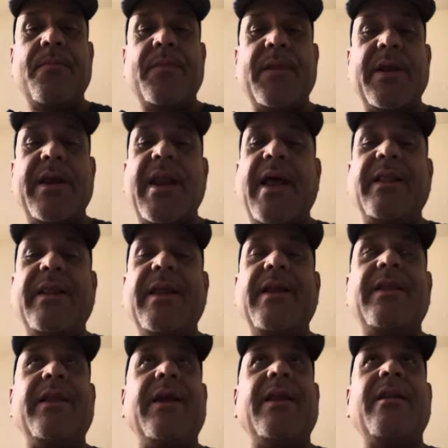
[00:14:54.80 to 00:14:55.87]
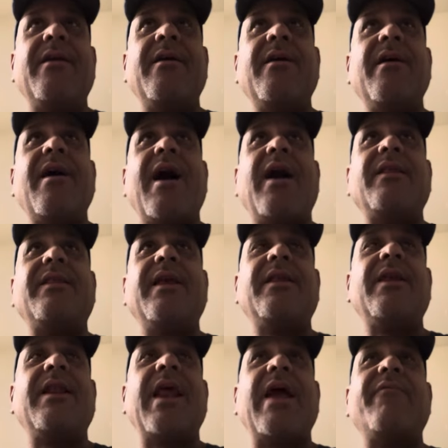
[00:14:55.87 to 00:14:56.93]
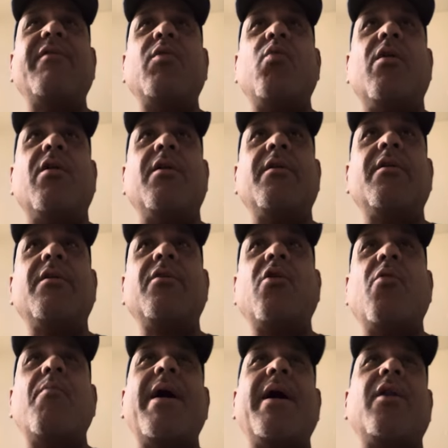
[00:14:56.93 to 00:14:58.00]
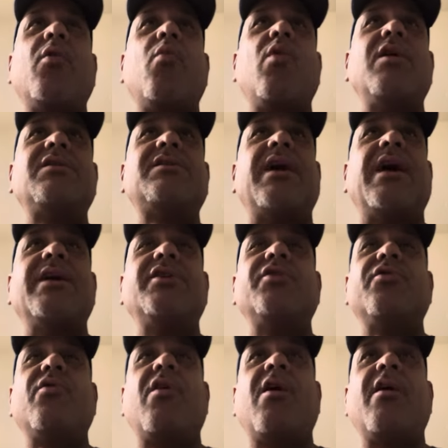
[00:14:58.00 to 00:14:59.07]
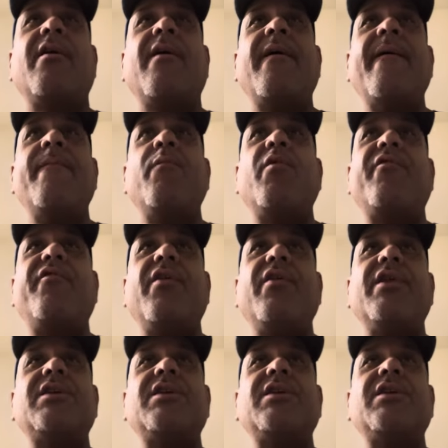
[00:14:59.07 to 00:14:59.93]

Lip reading: And I think that everyone, no matter what side you're on, would feel the